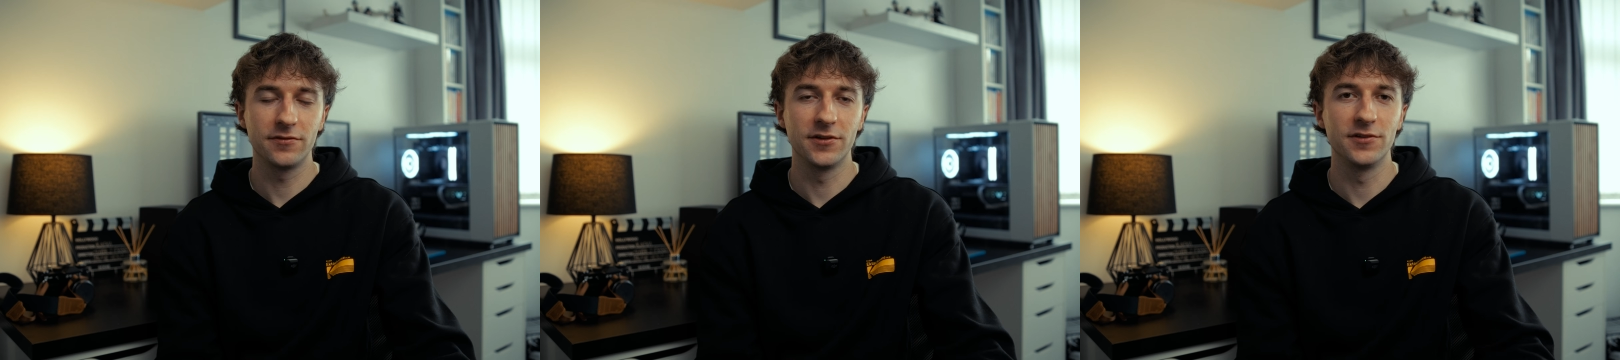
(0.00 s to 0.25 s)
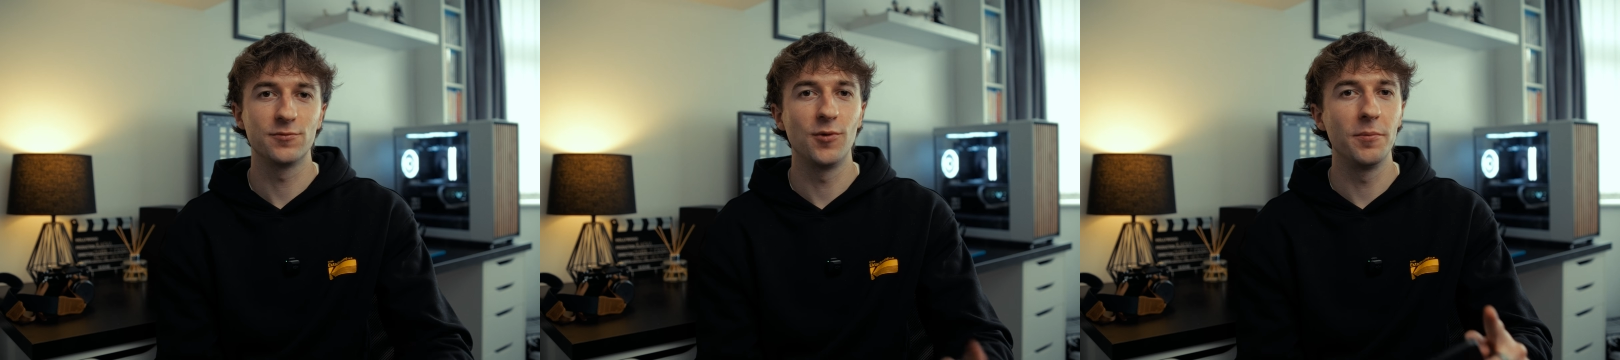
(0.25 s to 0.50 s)

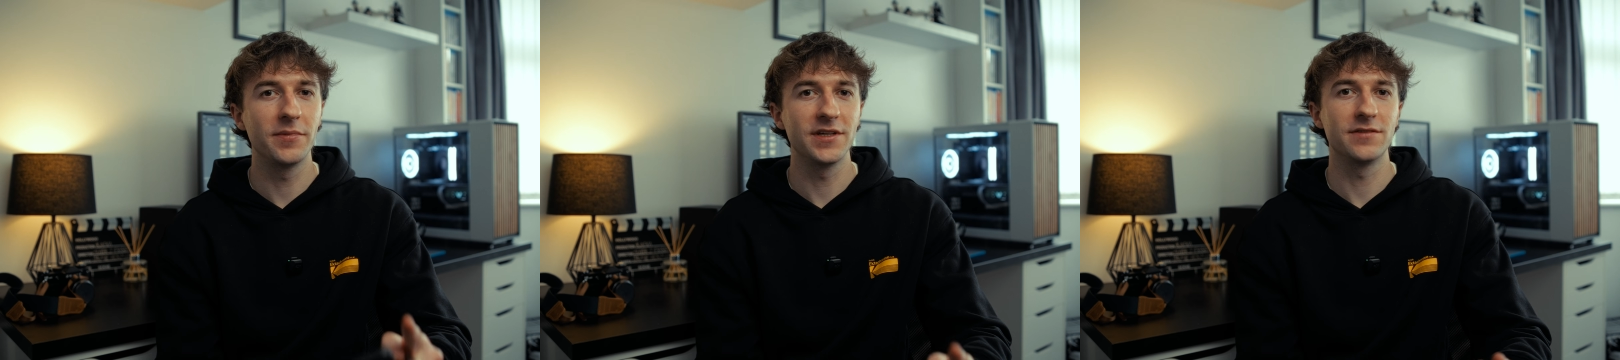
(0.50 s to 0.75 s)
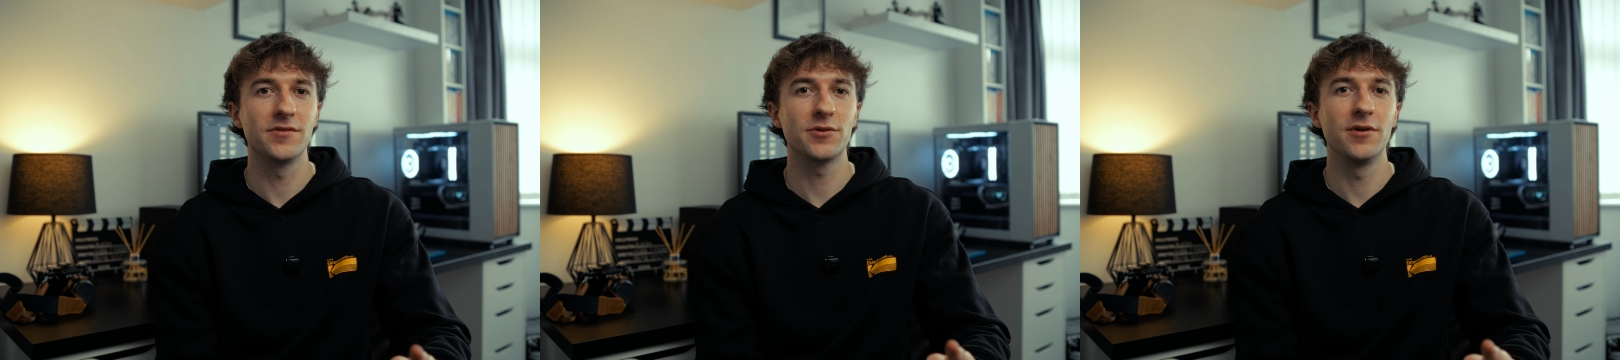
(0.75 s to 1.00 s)
there's one
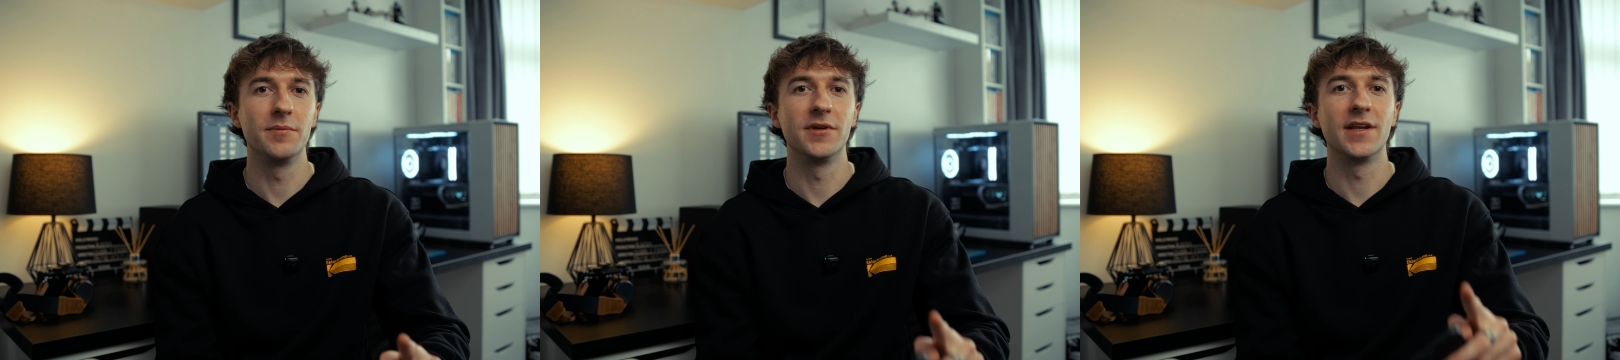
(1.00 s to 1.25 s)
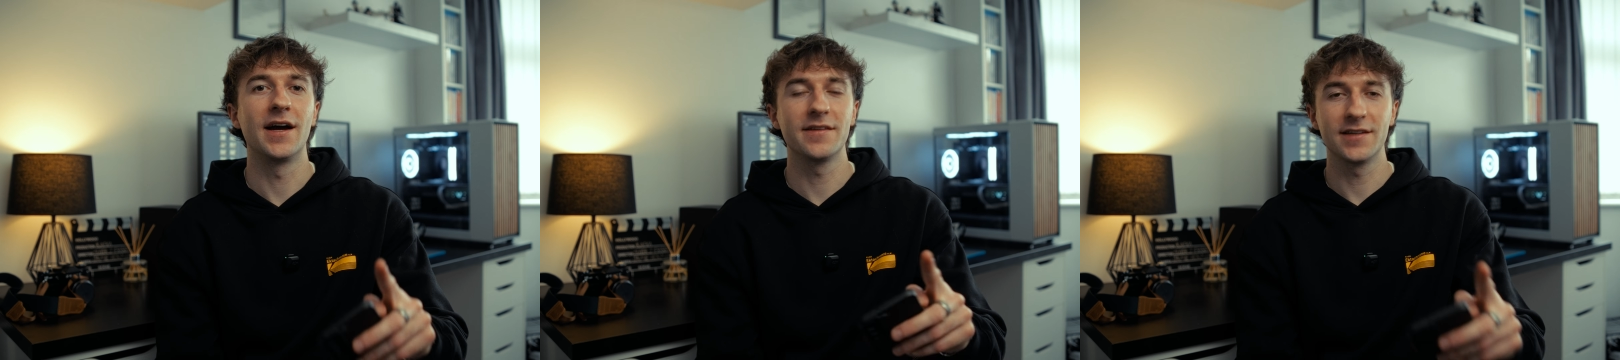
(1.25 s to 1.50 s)
piece of
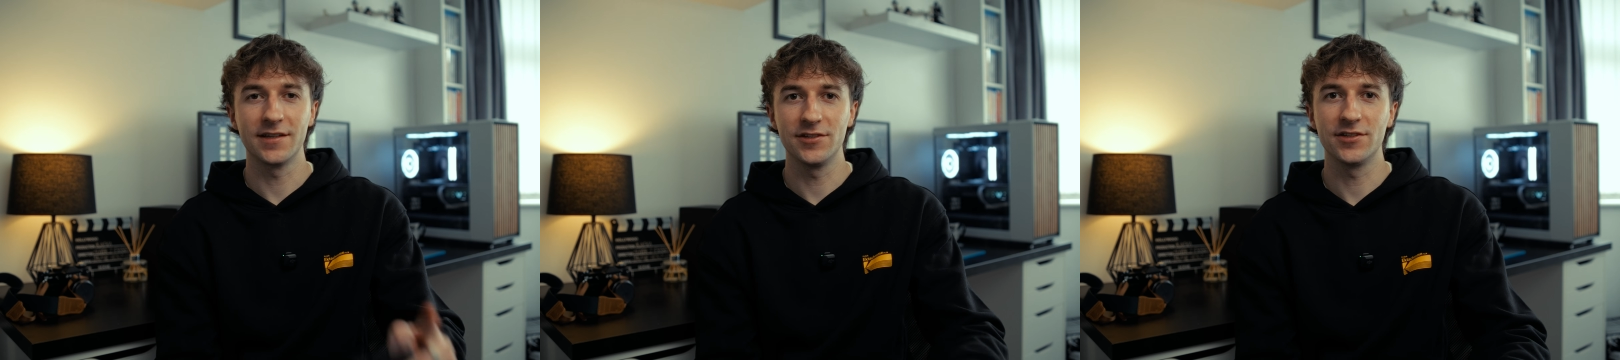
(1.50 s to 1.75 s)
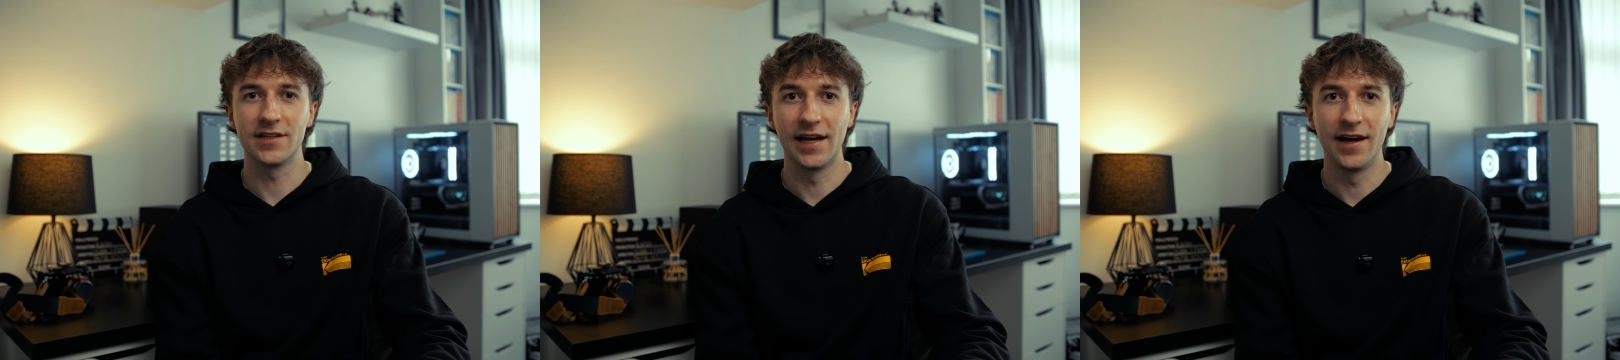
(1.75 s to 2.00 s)
equipment I think you
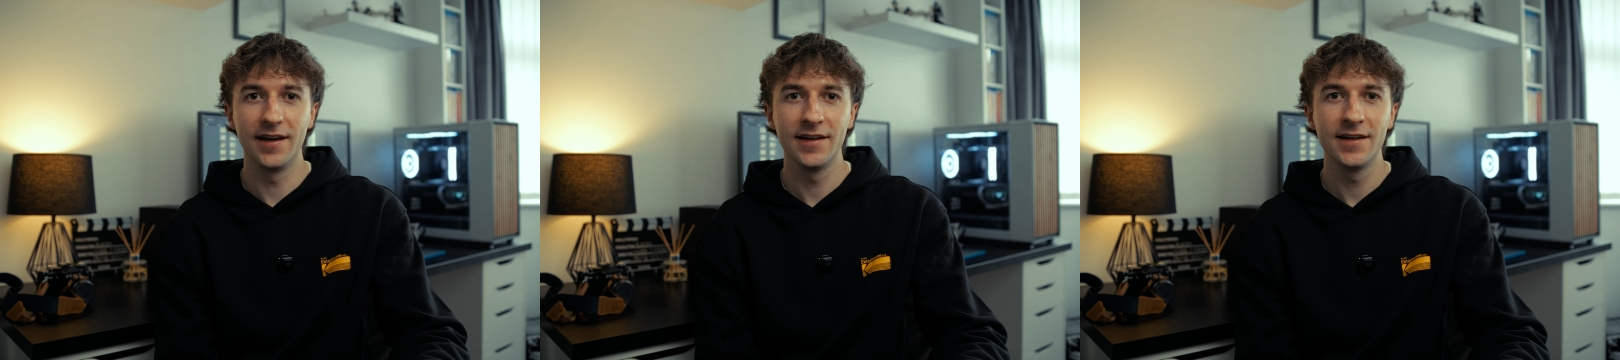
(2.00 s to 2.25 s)
should get.